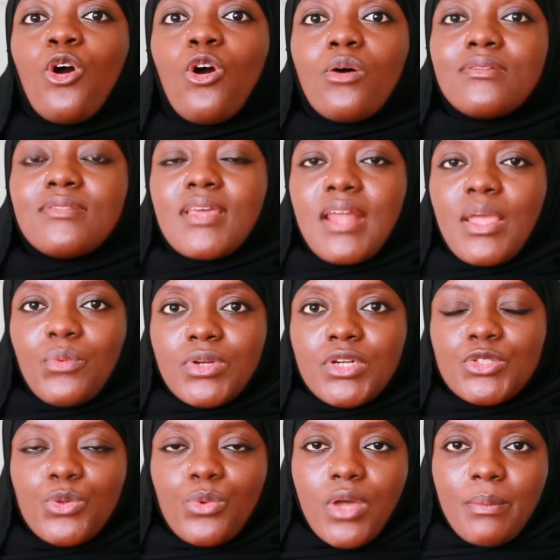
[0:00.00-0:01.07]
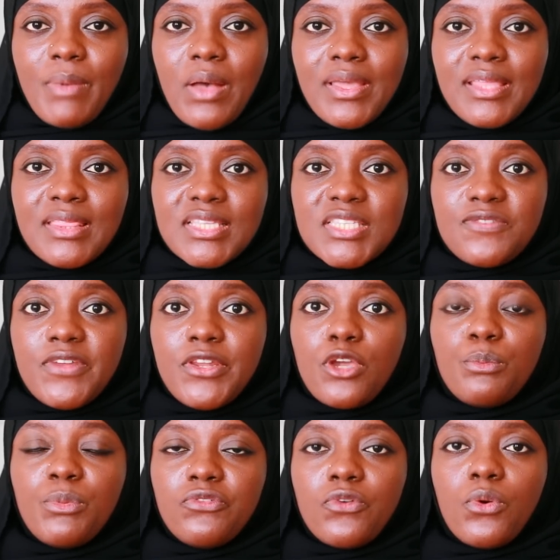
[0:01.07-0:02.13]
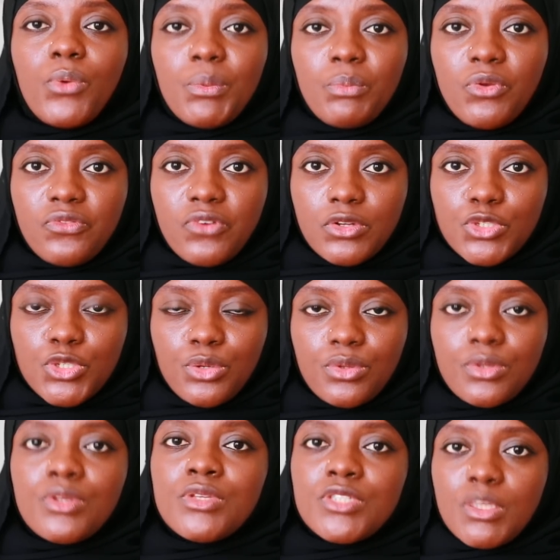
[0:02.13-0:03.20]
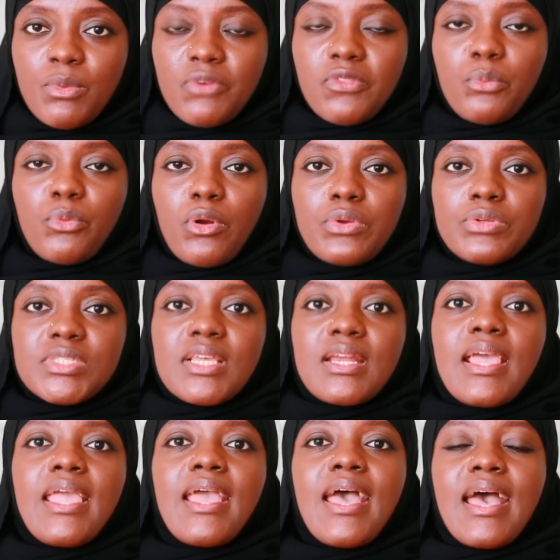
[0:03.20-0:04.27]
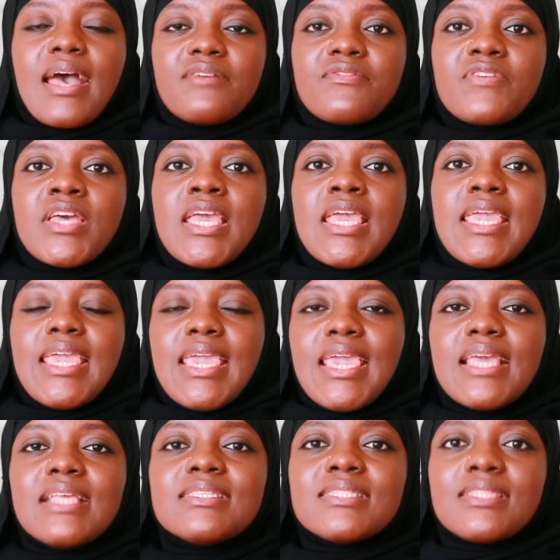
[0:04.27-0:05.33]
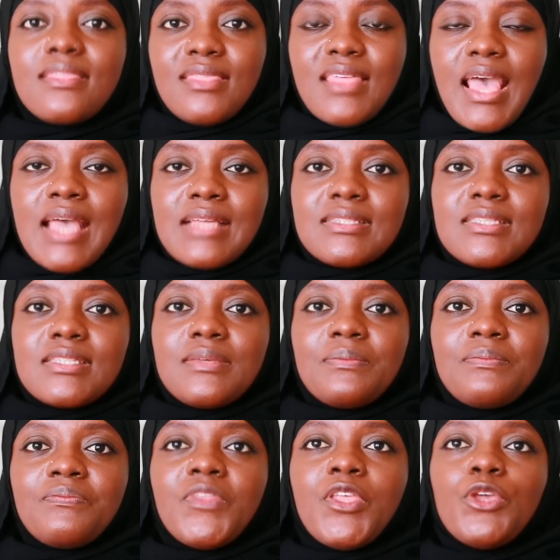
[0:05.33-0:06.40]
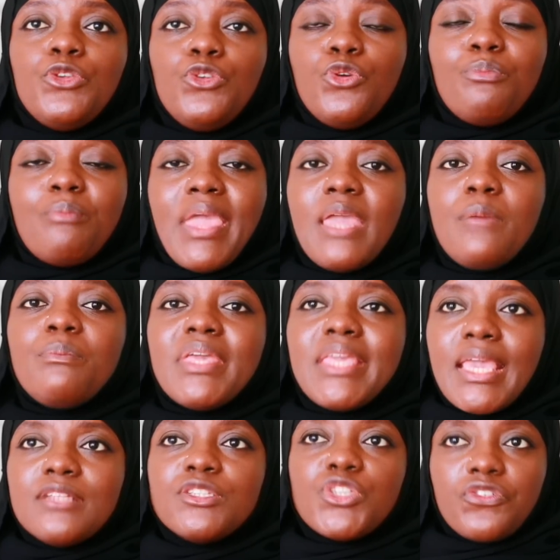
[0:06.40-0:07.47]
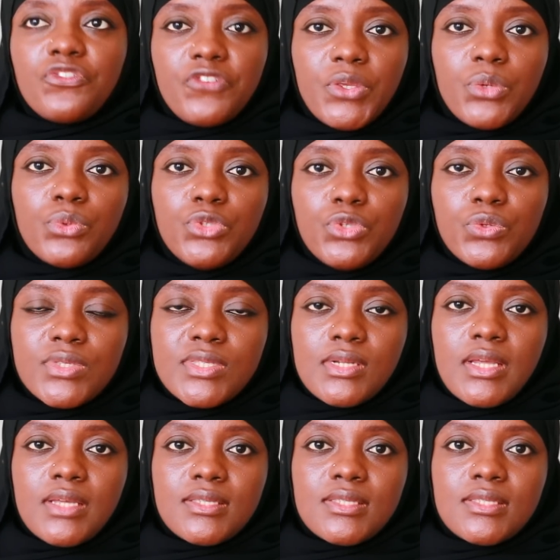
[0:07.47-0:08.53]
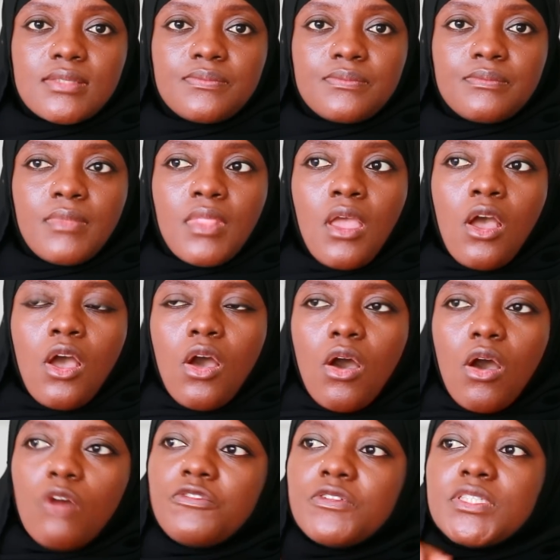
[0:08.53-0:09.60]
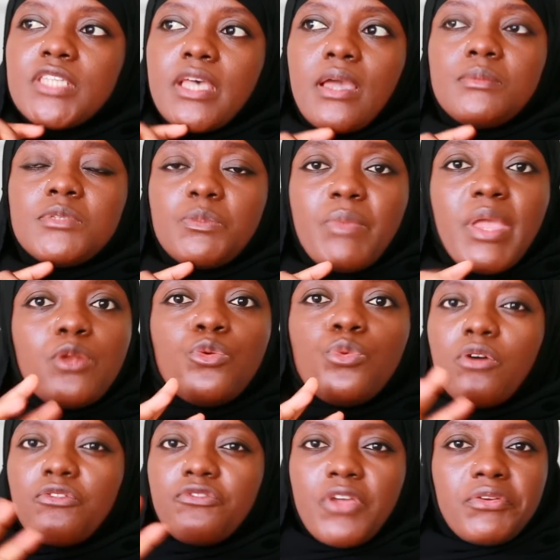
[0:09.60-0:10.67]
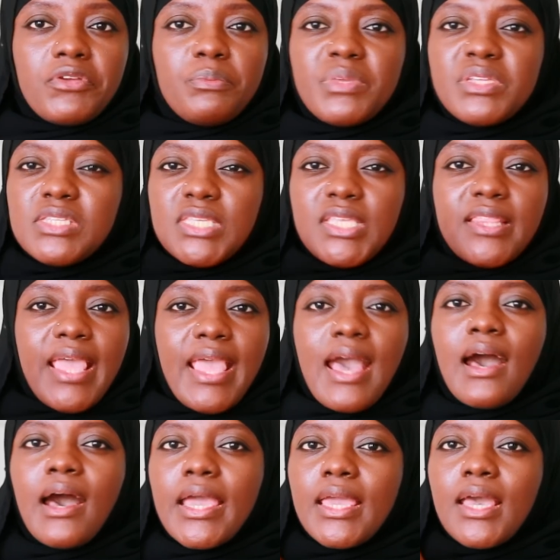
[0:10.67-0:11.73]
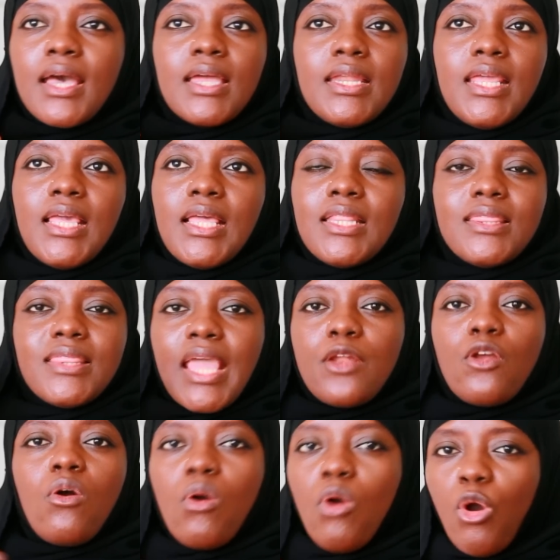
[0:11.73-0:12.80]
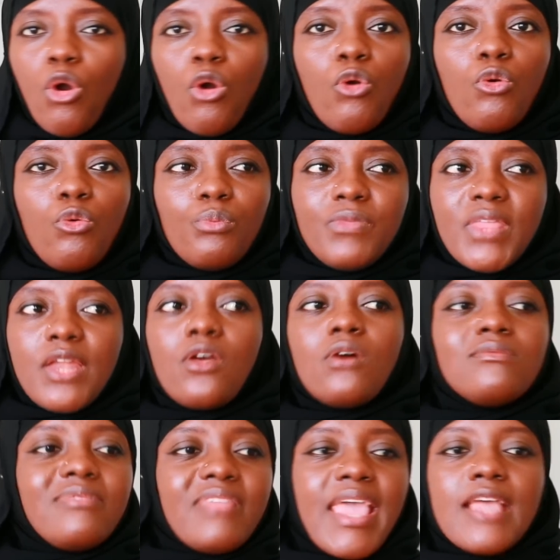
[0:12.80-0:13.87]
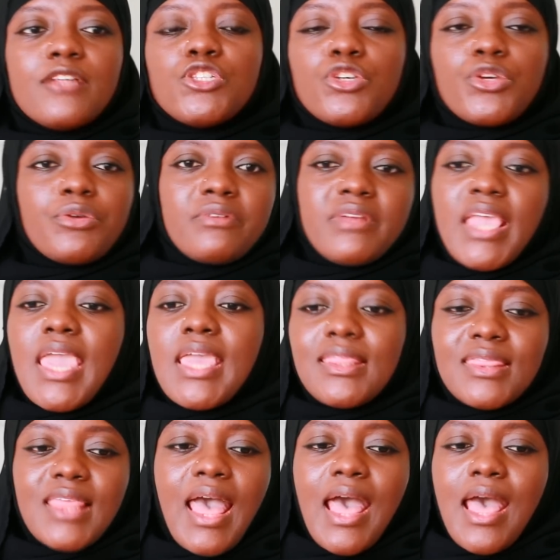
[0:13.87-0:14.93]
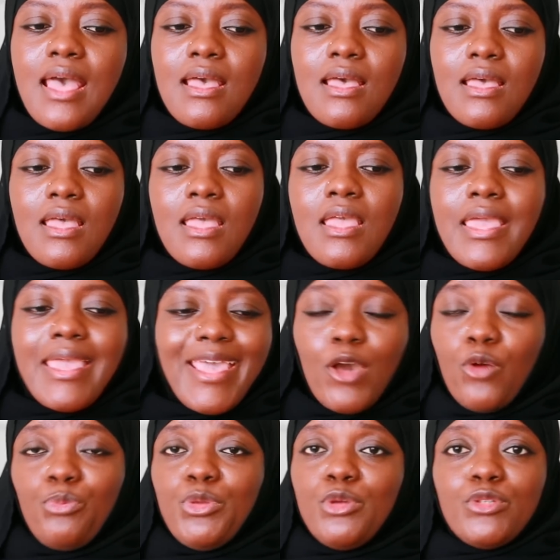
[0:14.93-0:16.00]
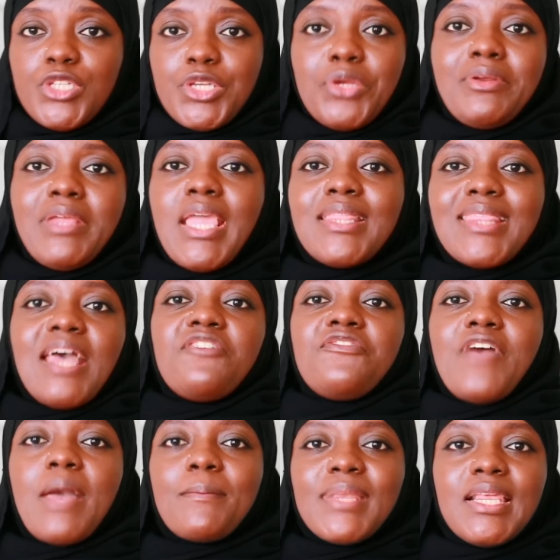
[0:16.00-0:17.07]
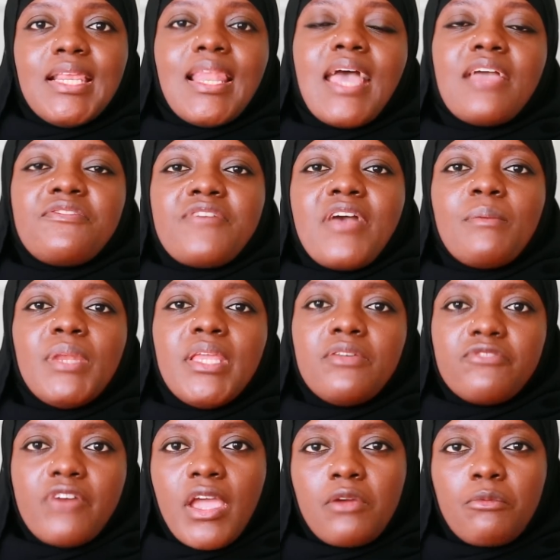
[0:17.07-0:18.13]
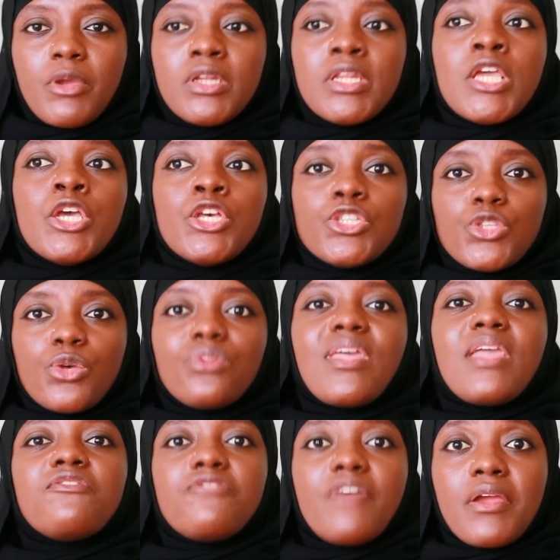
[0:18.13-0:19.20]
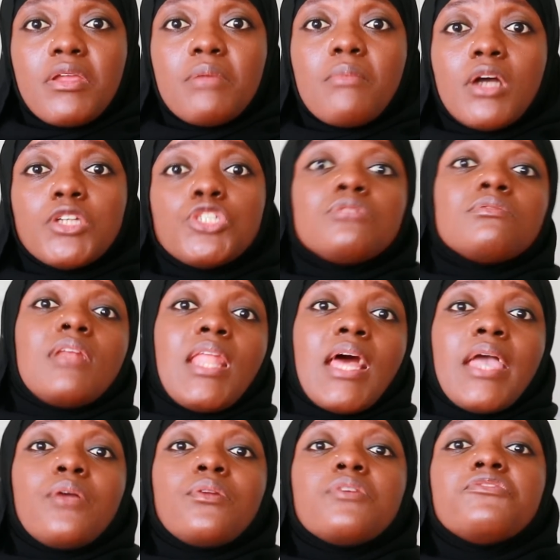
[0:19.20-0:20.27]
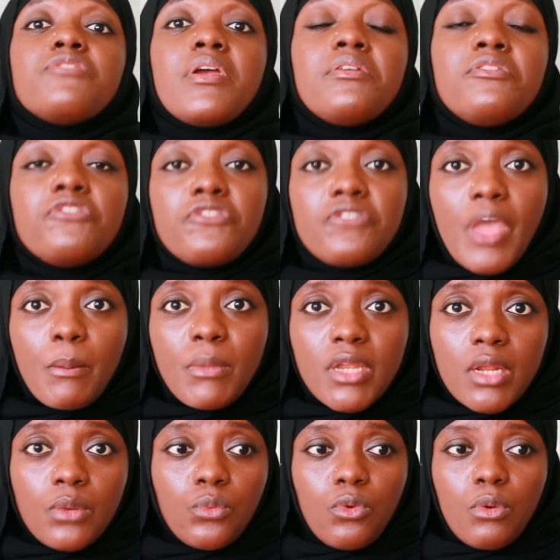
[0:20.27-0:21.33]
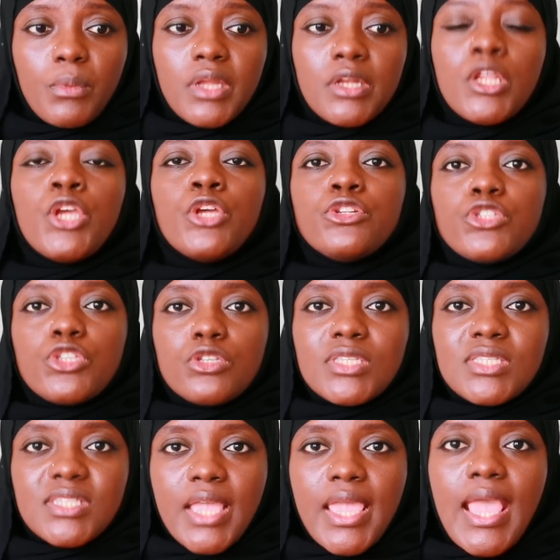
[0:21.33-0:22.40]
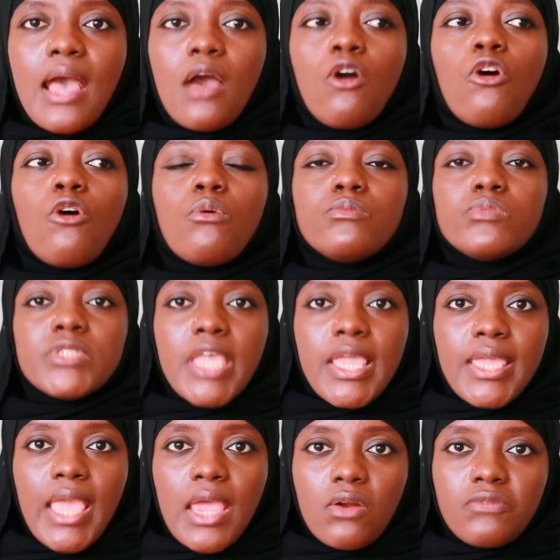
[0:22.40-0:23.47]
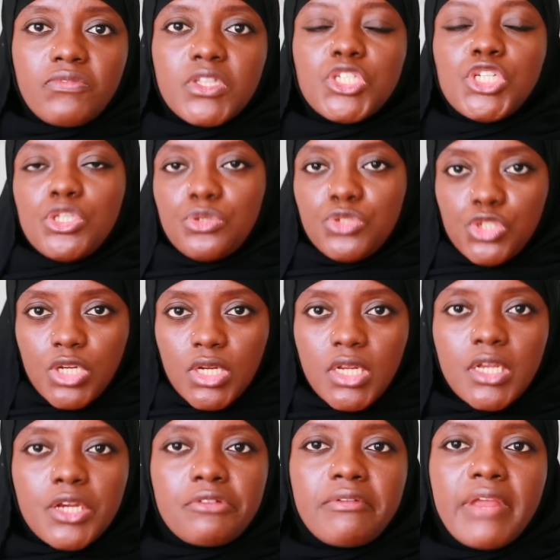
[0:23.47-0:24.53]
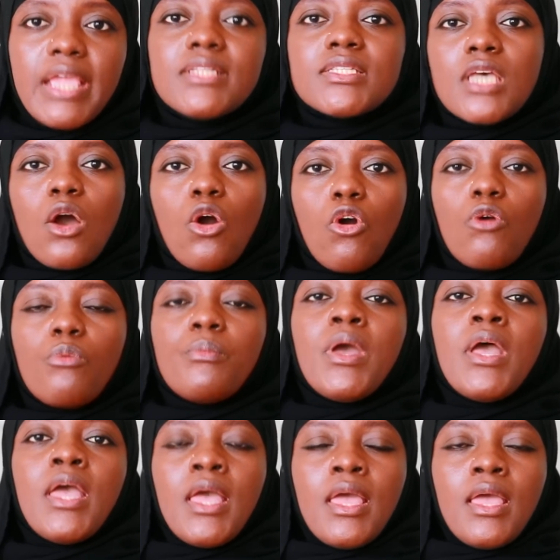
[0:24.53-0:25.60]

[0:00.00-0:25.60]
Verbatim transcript: con that I want to talk about in this video before we move on to some of the pros that I have is that you may begin to feel useless. Oftentimes men are very busy, they're high earning, they're not home, they're not there to create that, help you to create that family life, family environment. So they very much rely on a very feminine woman to stay at home, take care of the children, create a home,